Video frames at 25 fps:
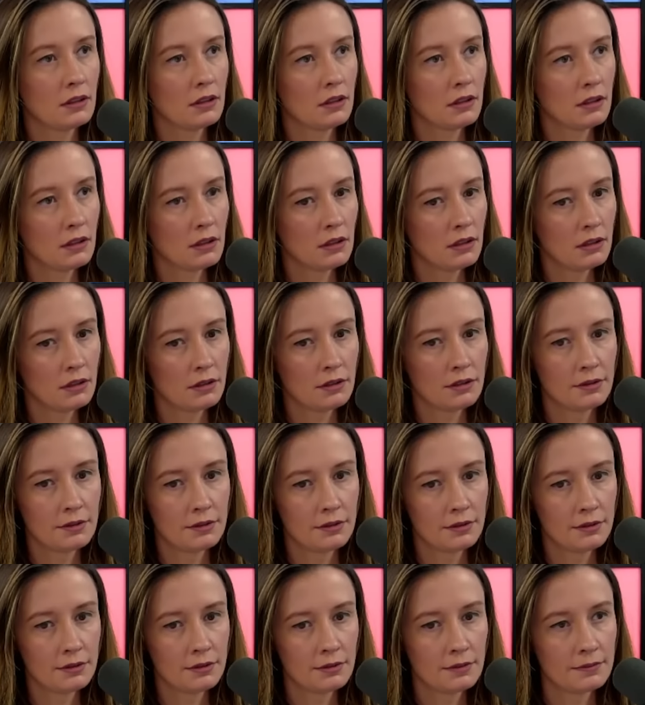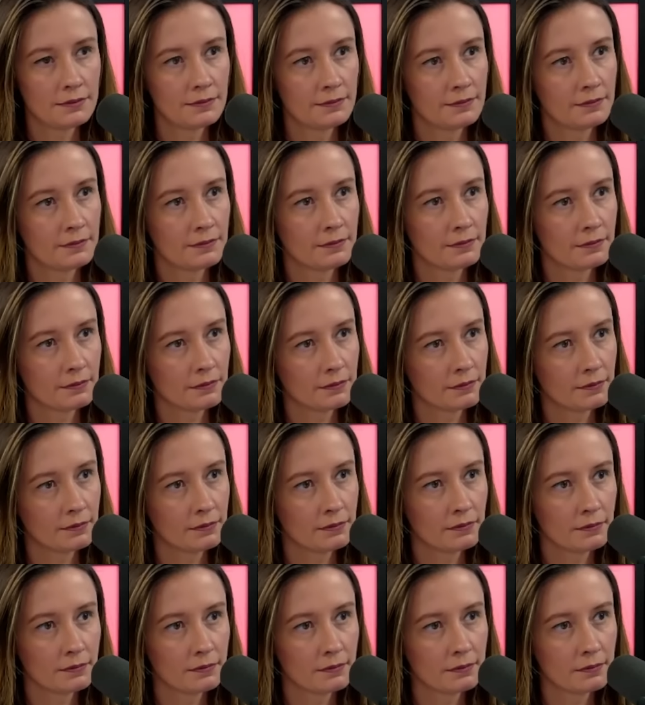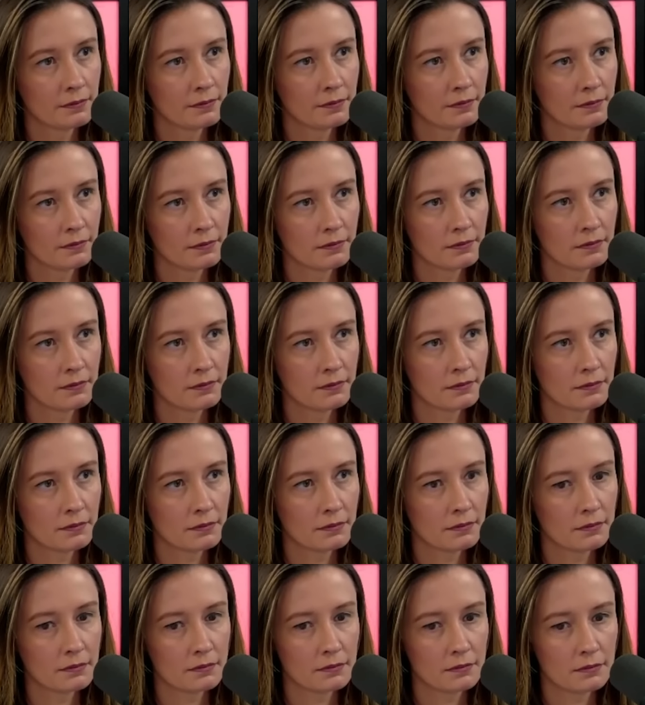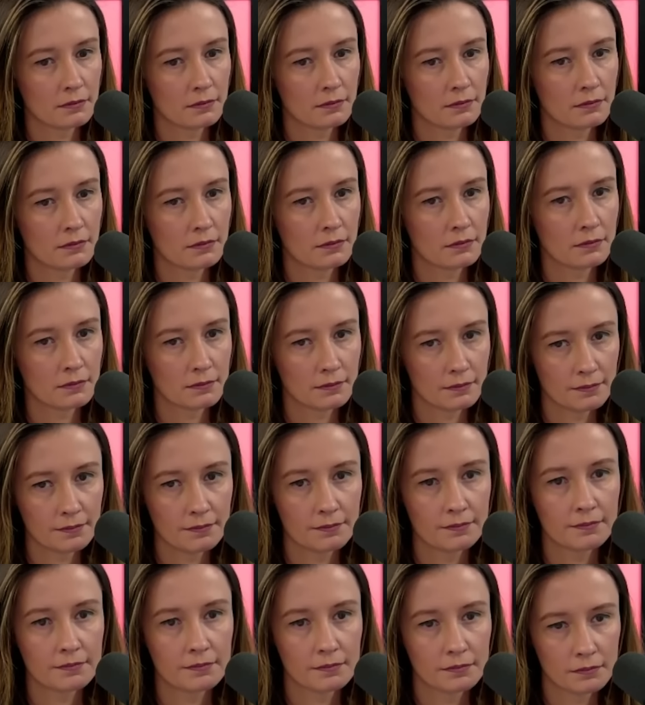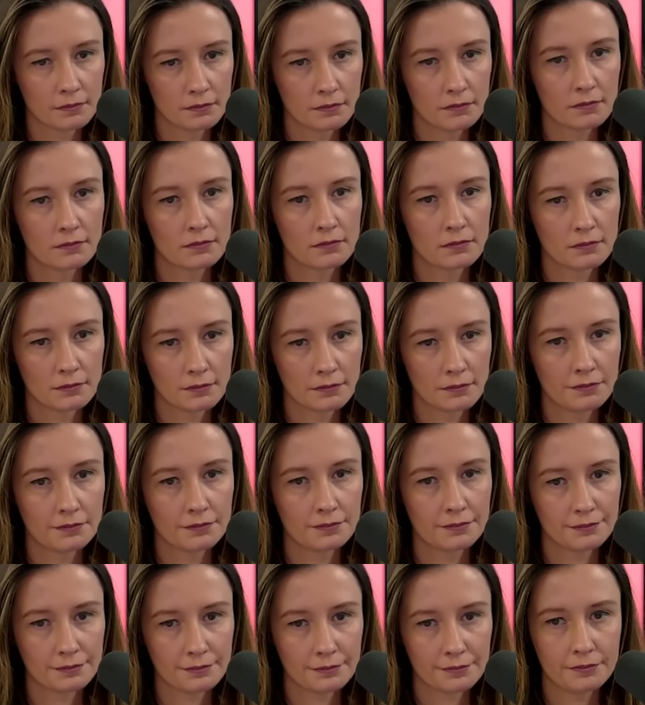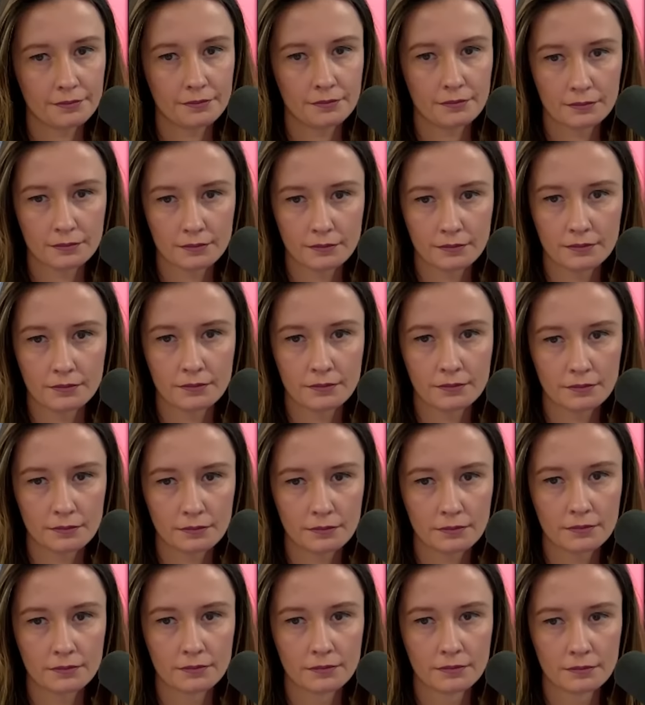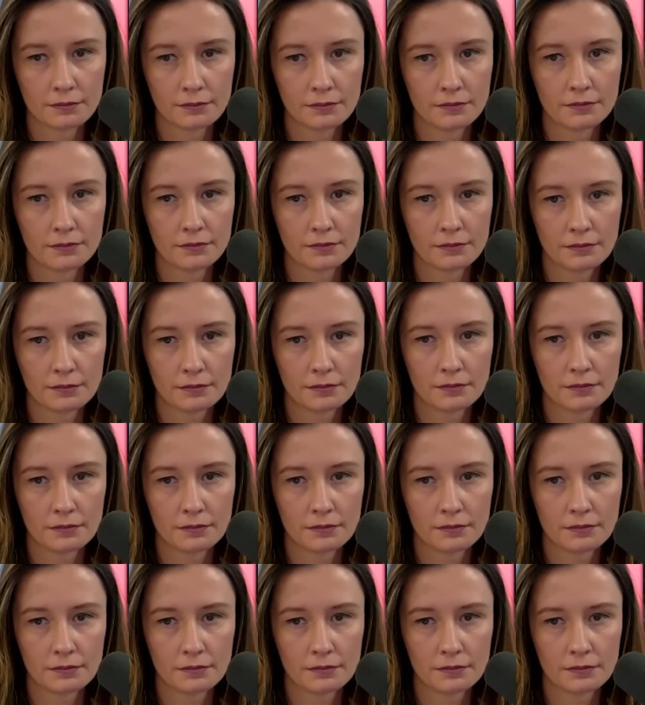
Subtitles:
(silent)